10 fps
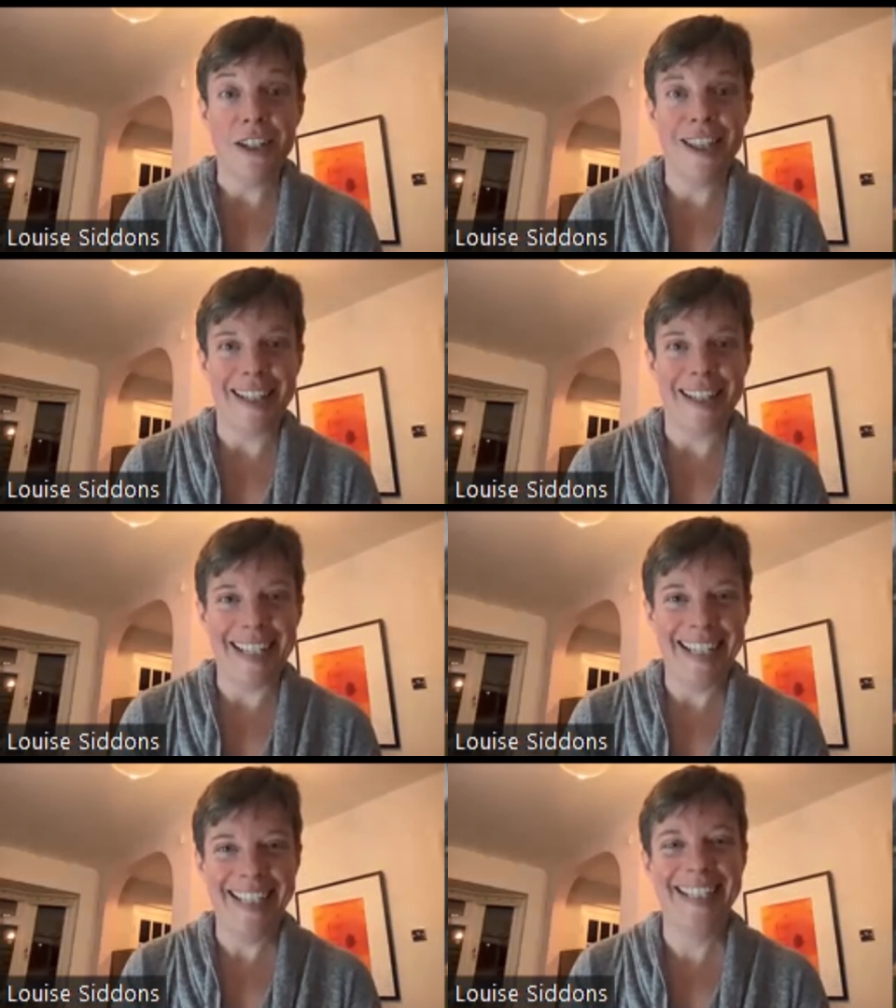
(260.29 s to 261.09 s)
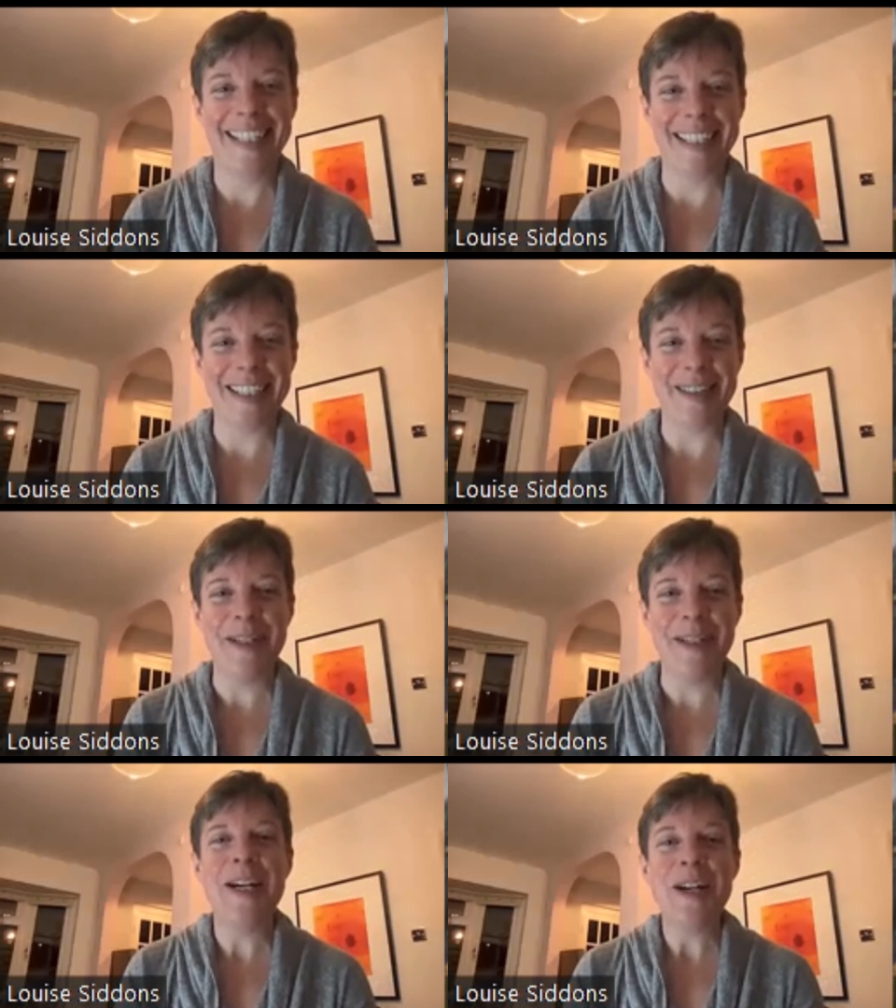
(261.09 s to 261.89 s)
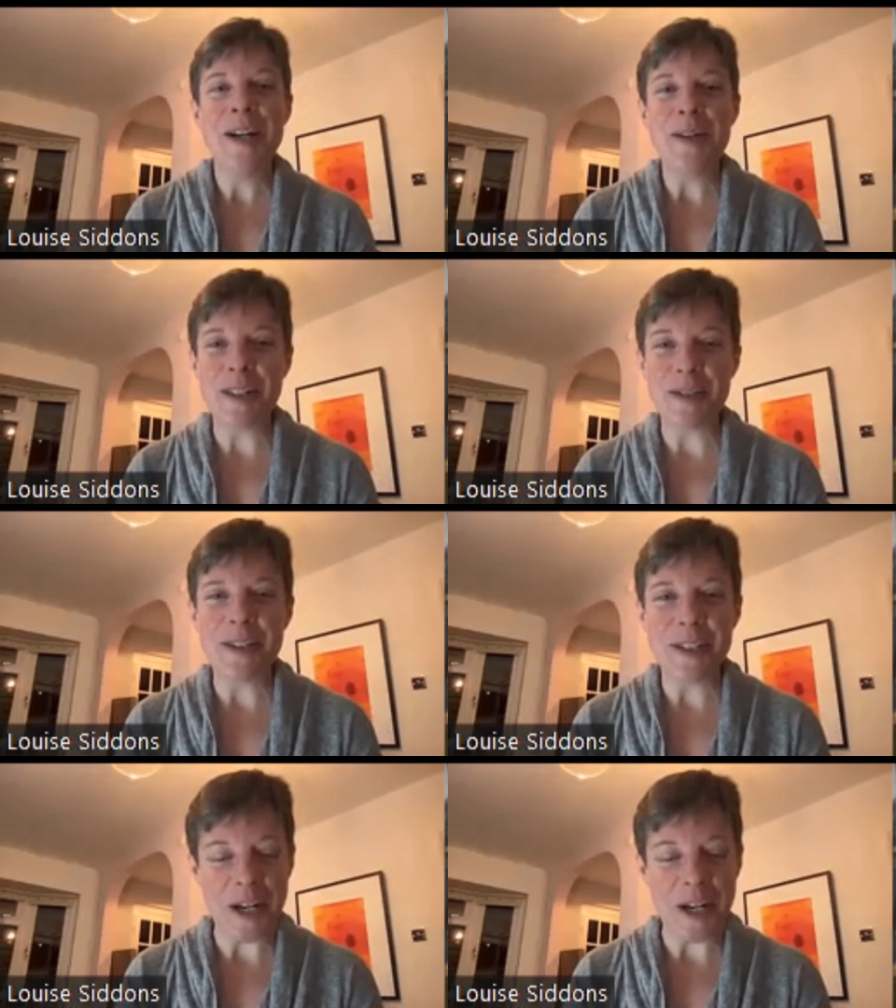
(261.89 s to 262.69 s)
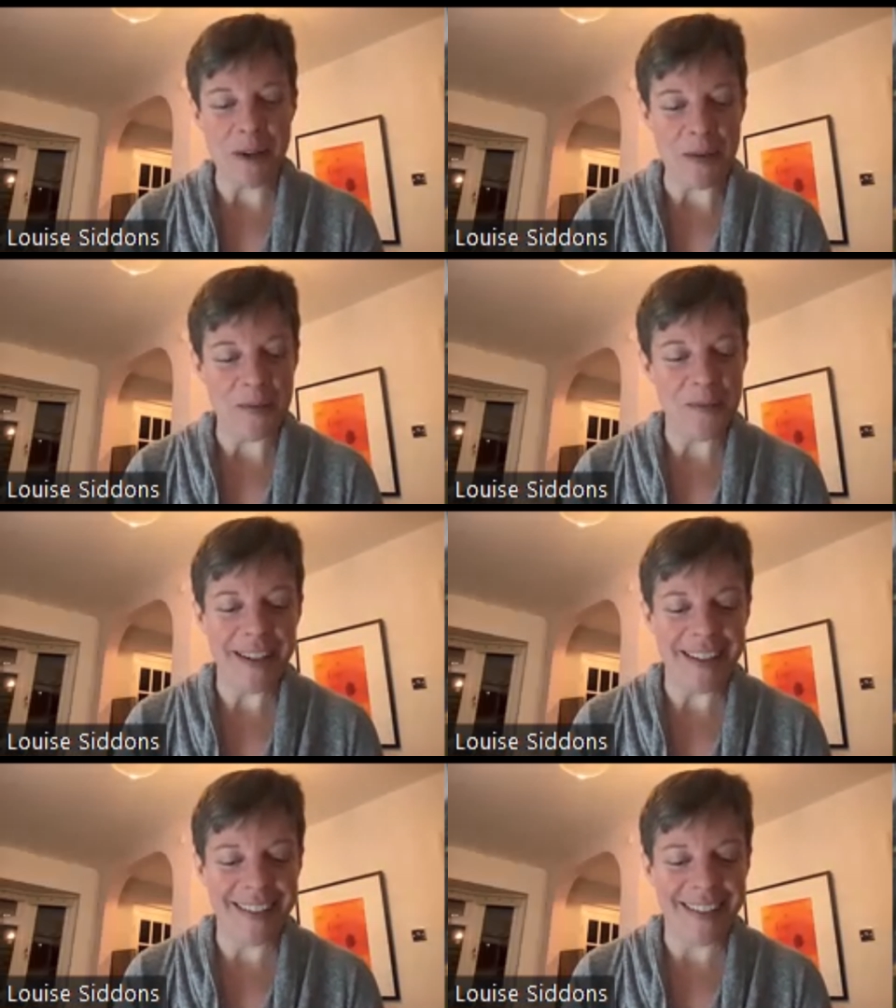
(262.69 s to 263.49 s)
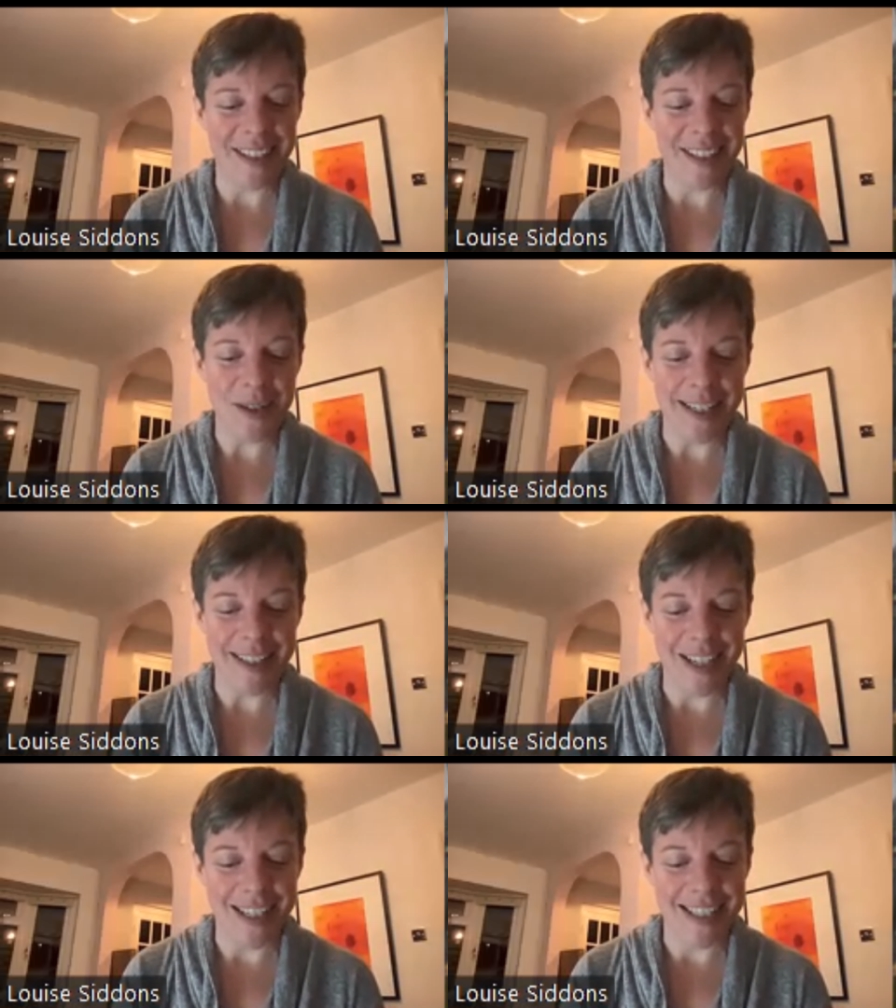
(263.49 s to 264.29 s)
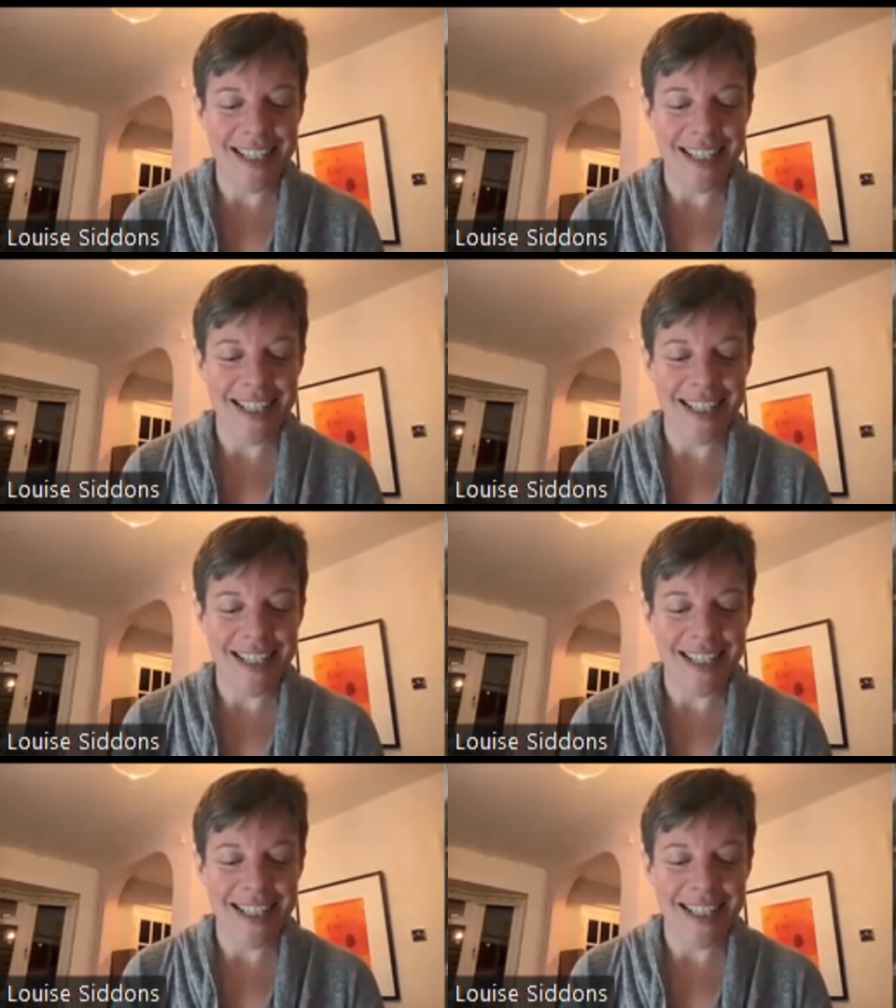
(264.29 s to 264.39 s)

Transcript: thing. Um, which will come up uh, quite a lot.